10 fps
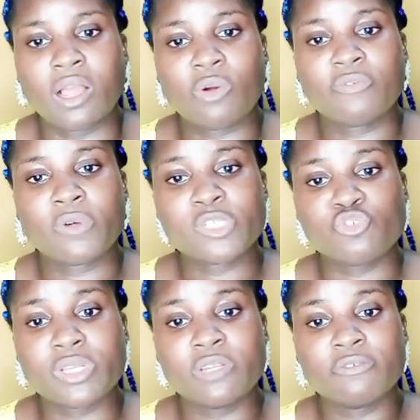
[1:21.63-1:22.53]
Our
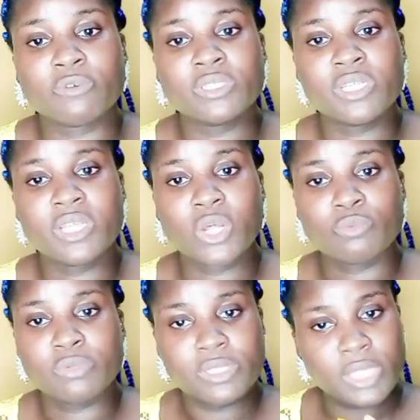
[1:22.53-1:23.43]
first training for the year
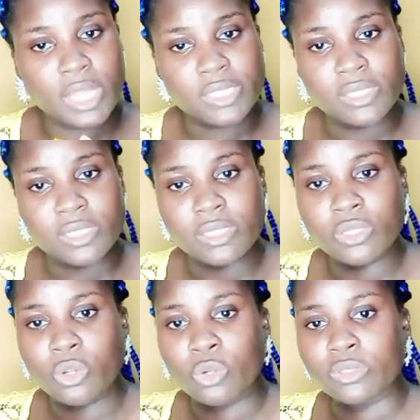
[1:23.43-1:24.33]
will be
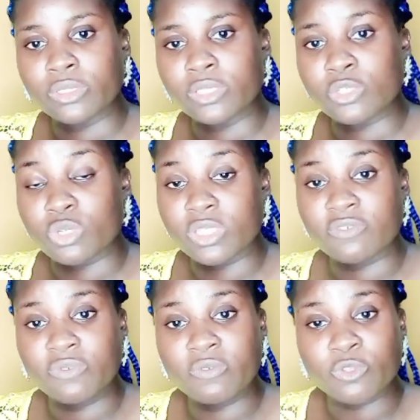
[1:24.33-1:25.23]
starting on the
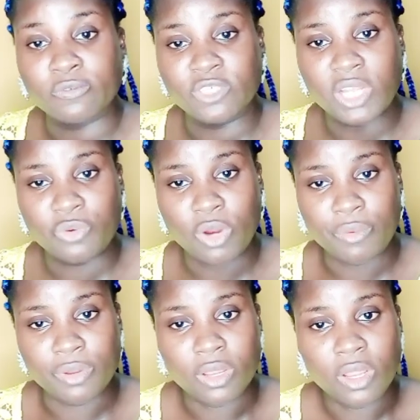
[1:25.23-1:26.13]
25th of
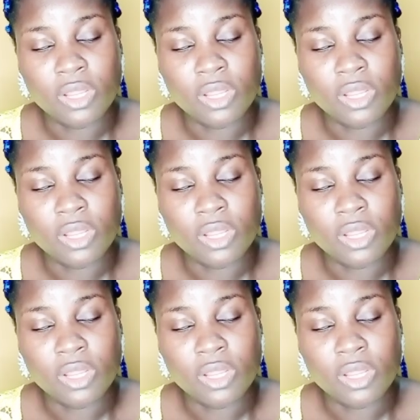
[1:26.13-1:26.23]
January.